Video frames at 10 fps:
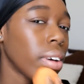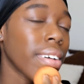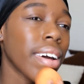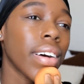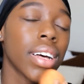I
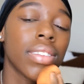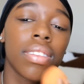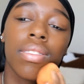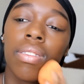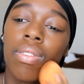
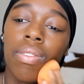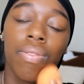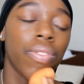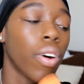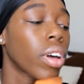guess,
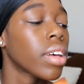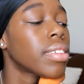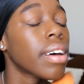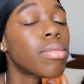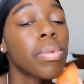focus
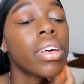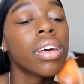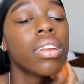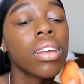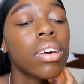has
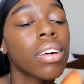been.